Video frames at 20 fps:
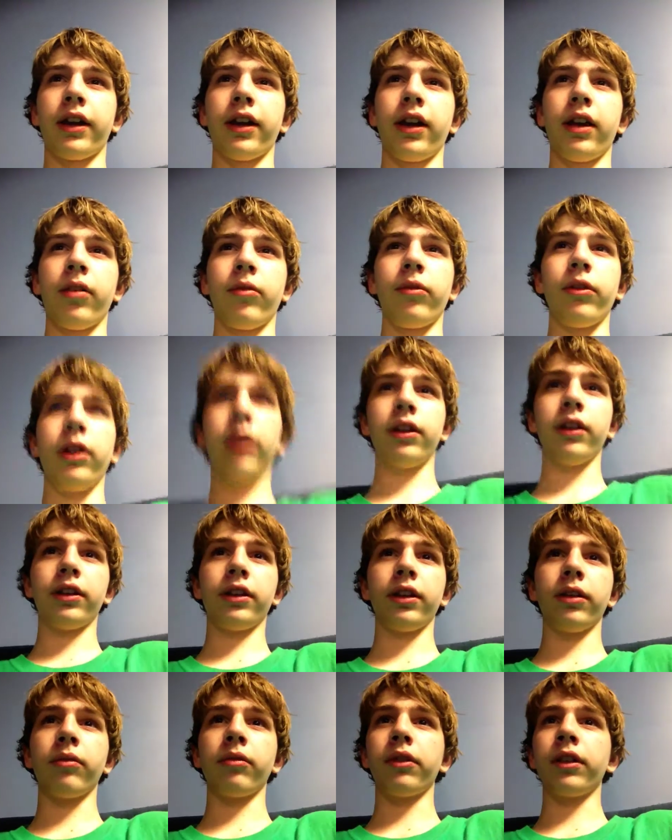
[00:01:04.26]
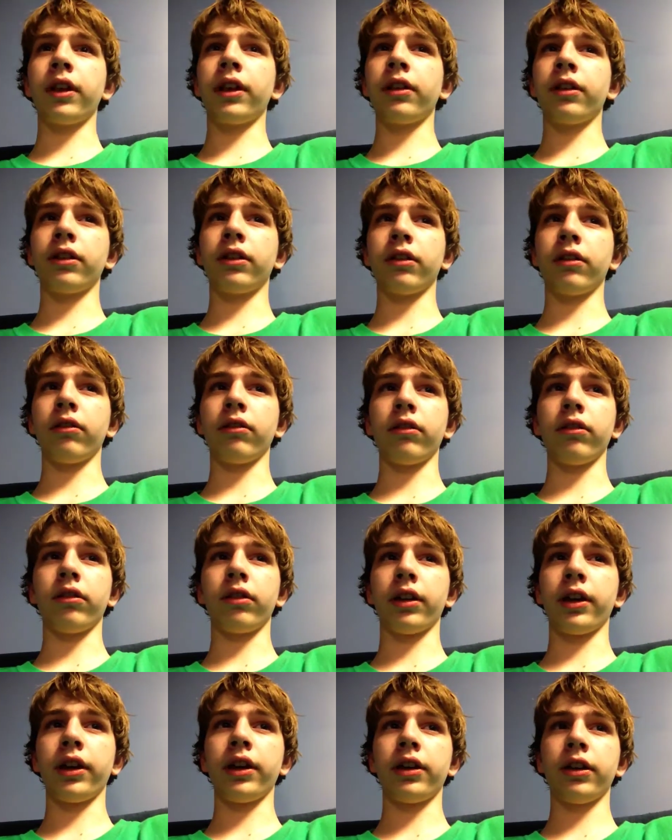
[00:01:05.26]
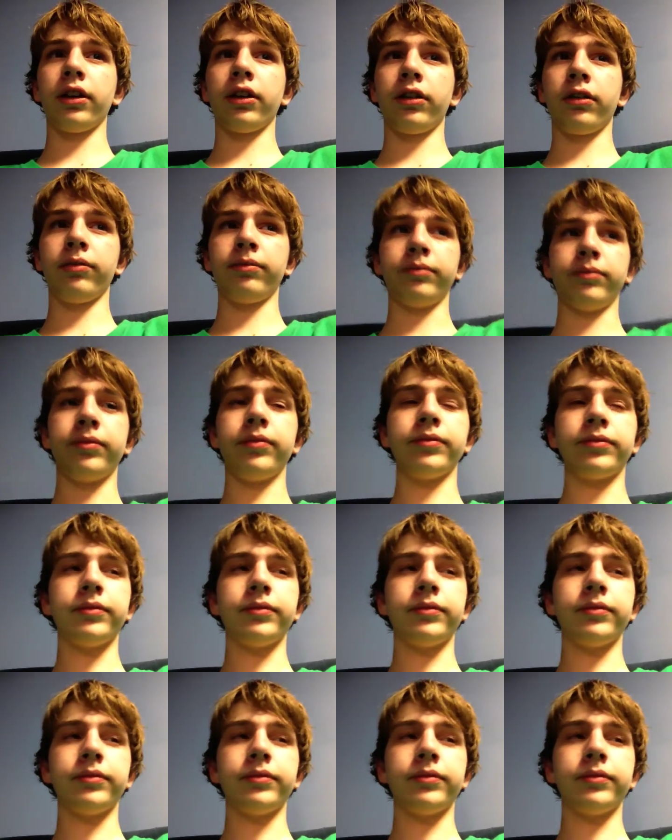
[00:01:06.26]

can't wait to see what that's gonna look like. Um,